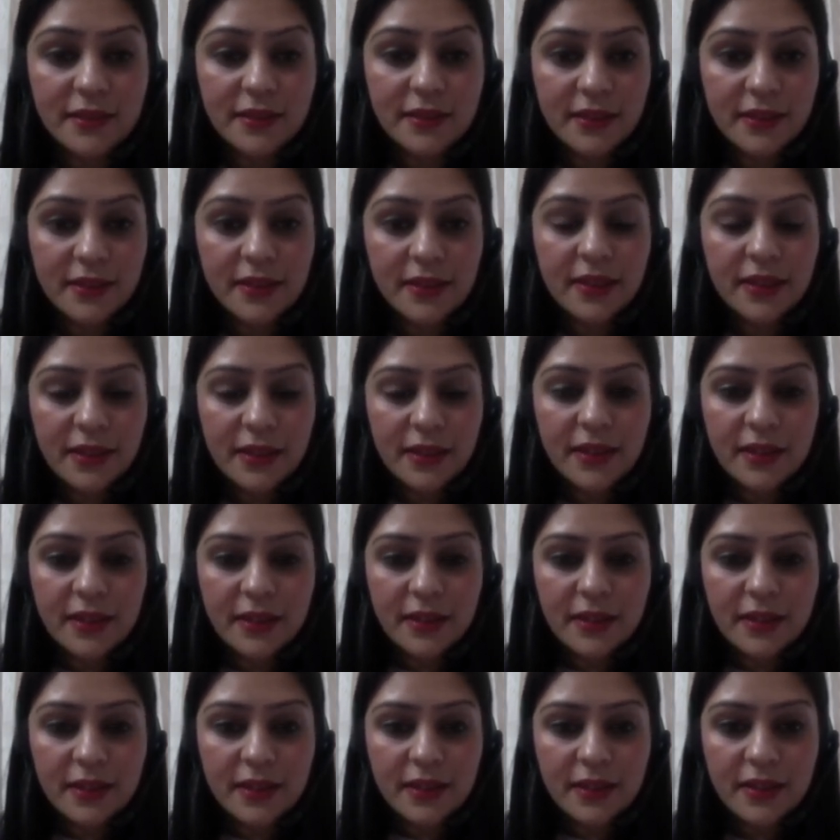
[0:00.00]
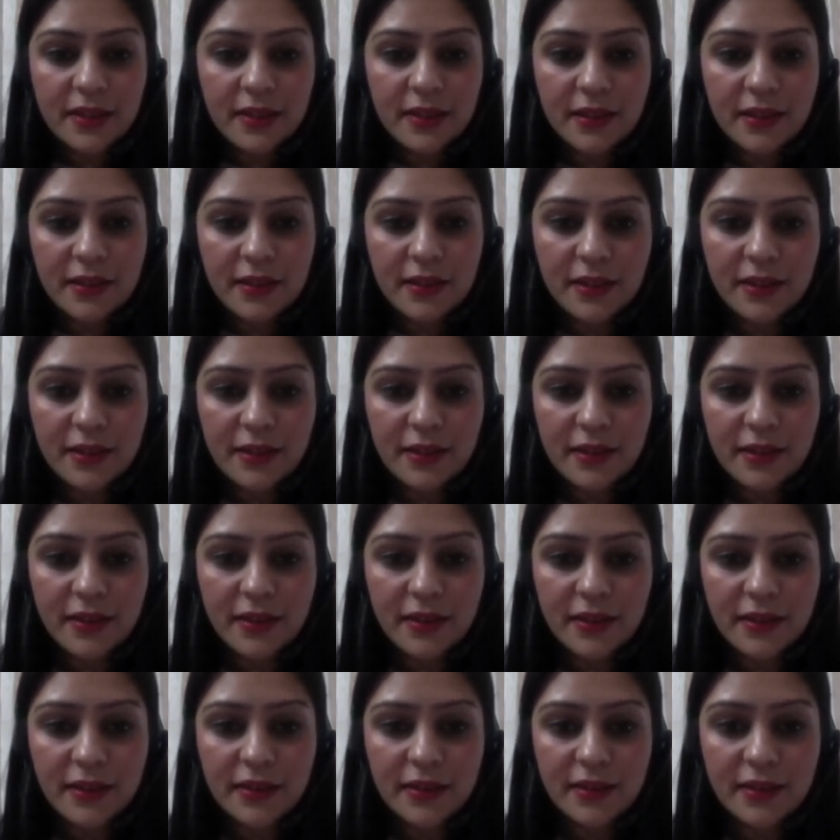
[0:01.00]

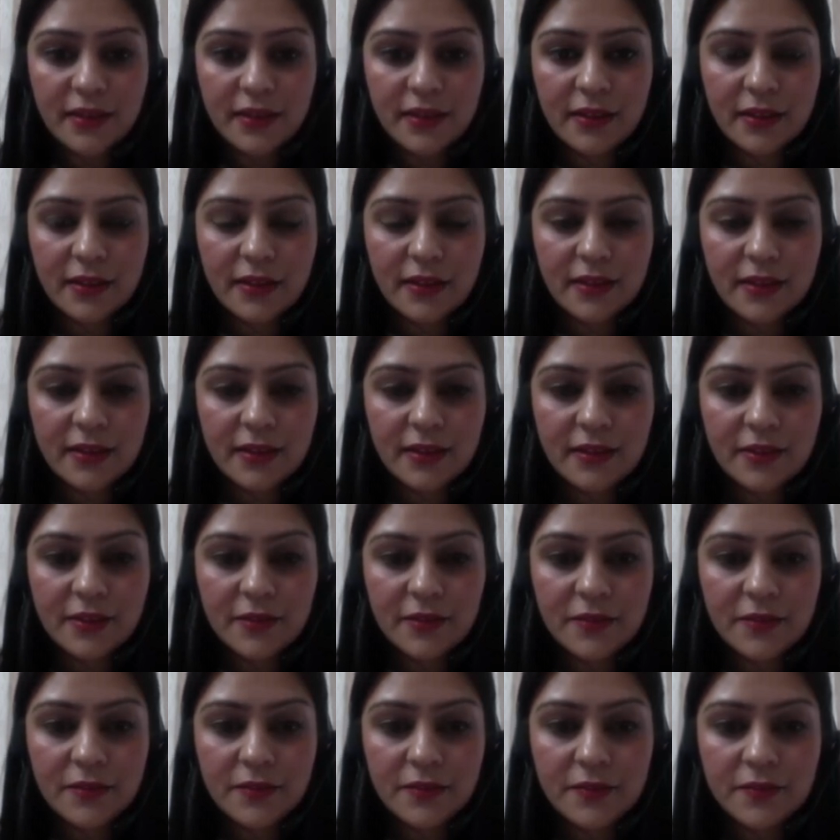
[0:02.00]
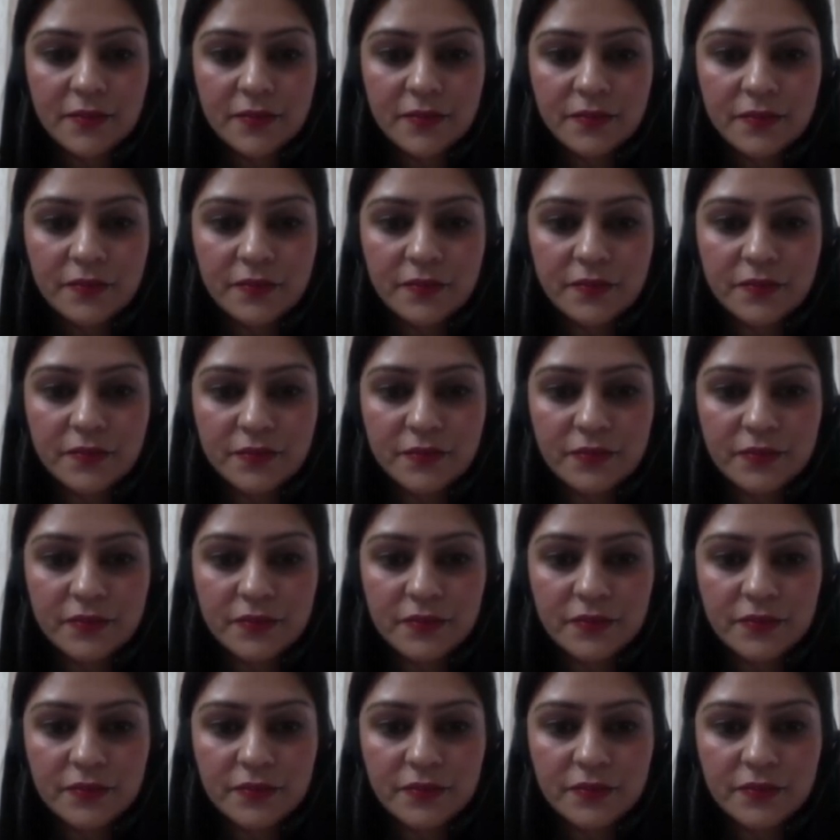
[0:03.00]

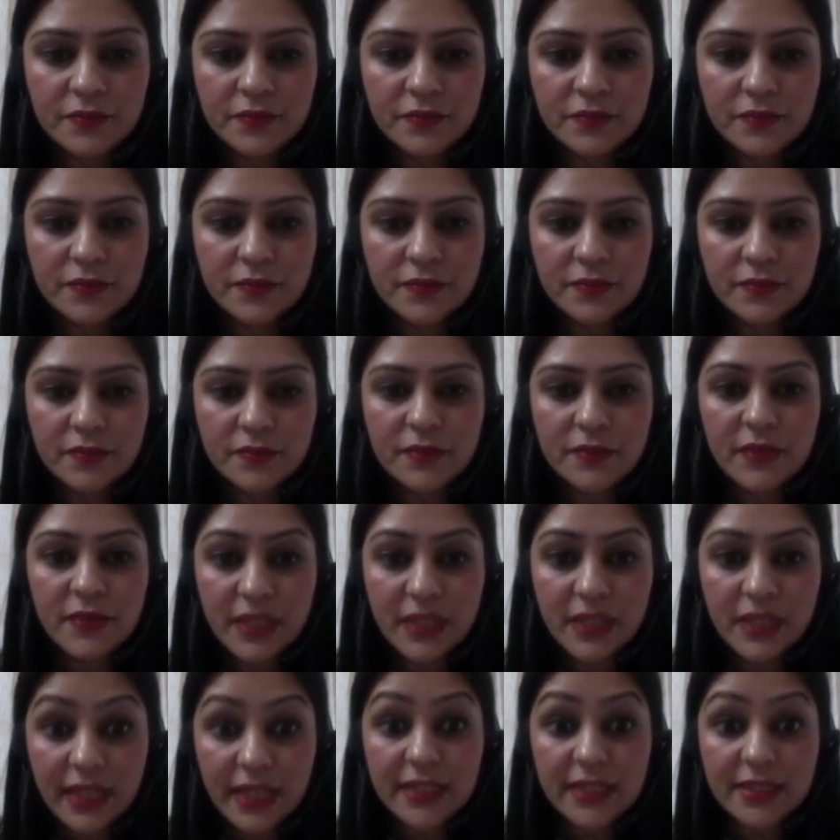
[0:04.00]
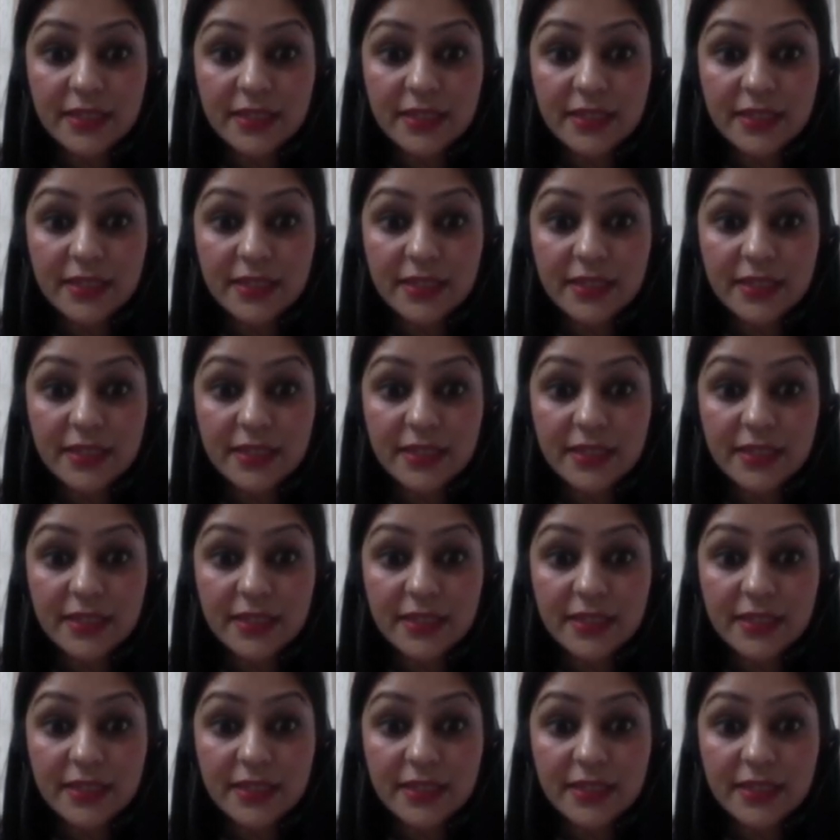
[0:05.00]
This person isn't speaking.